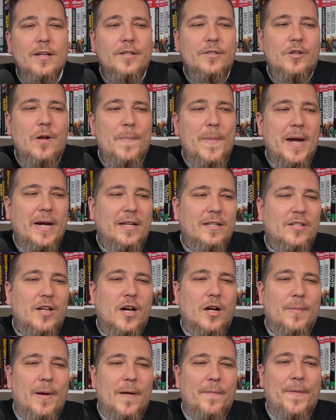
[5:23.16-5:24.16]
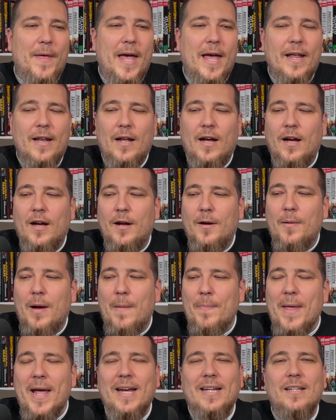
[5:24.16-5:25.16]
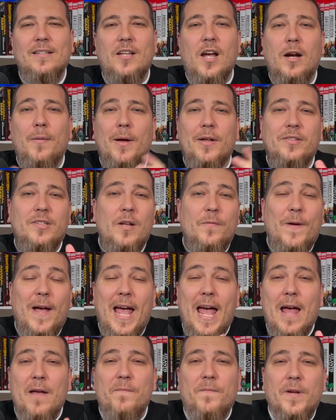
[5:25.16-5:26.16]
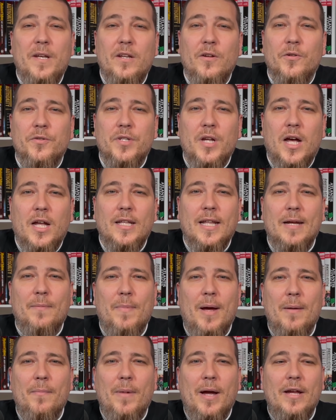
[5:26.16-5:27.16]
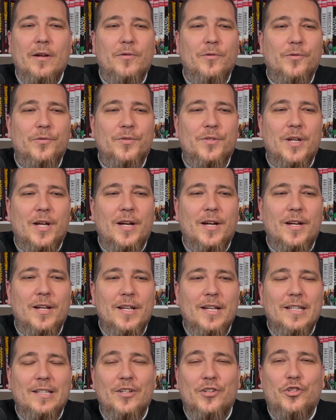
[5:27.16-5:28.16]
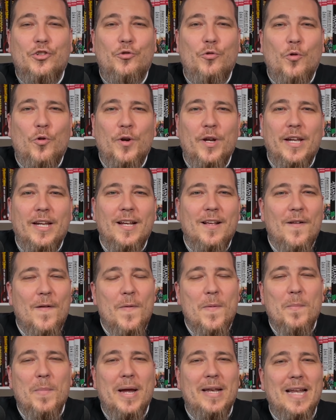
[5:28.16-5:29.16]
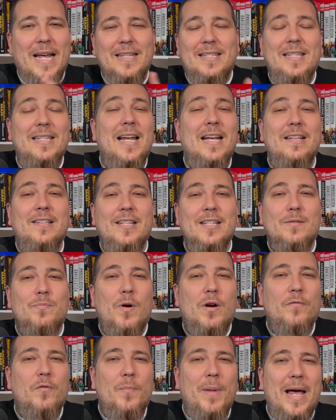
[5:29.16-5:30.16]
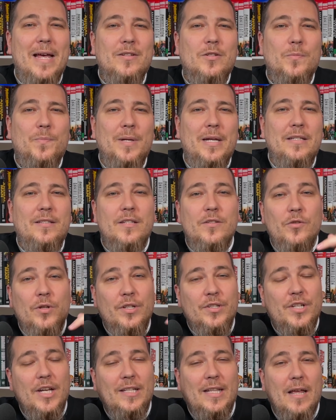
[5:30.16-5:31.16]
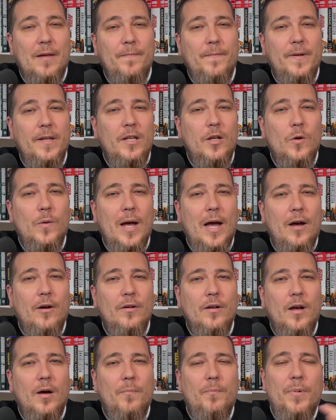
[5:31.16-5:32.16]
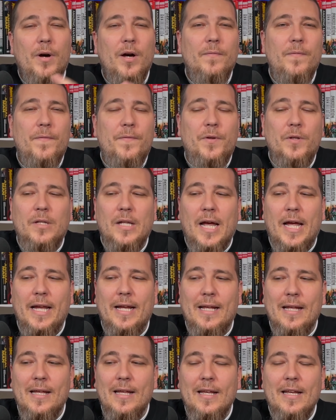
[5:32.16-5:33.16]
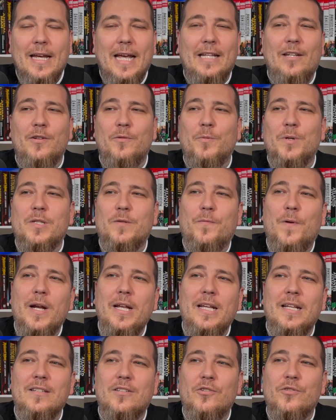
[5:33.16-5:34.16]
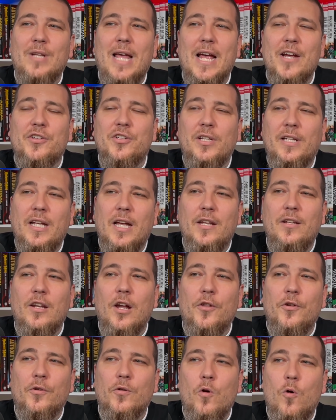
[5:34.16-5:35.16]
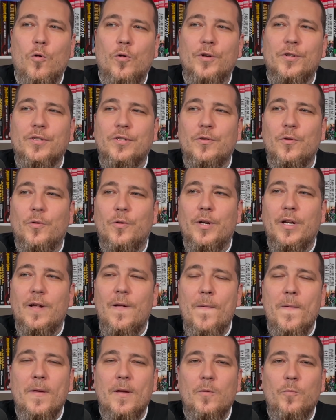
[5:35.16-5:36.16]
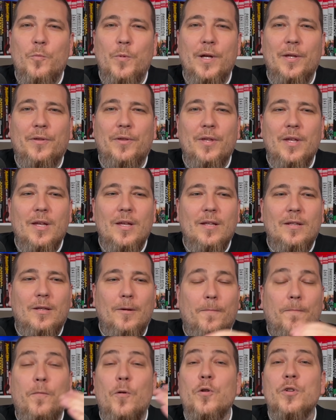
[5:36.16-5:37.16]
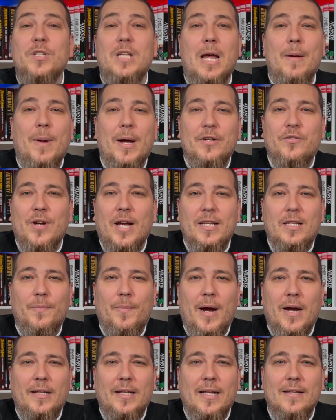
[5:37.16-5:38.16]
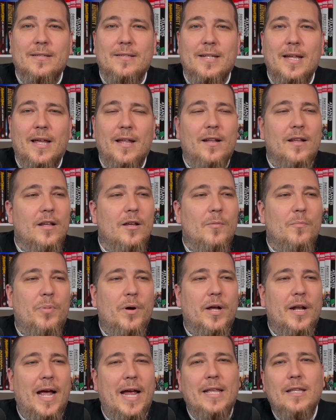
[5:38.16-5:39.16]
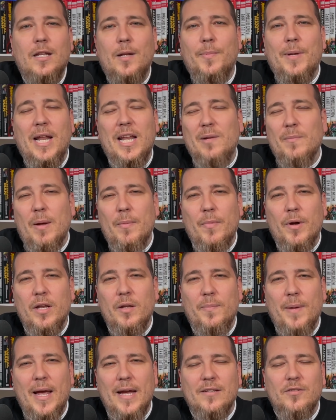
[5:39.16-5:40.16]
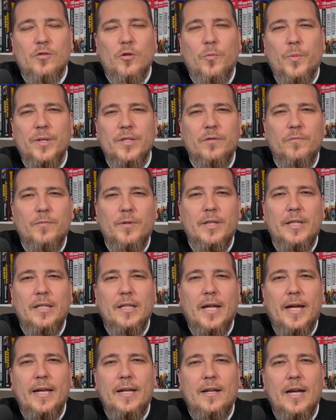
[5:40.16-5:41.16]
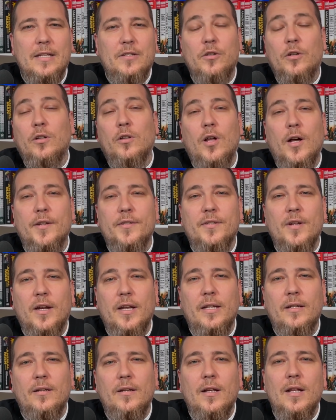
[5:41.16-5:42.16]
So I'm not going to talk about that. Uh, I'm not going to talk about stuff I have videos on, like my Michaels uh, destroying my nineteen ninety-six Marvel Masterpieces. You could check that video out above if you'd like. And what's funny is there's actually another horror story with the first time I tried to buy that set, but I ended up getting my money back, so it wasn't really like I took a loss on it.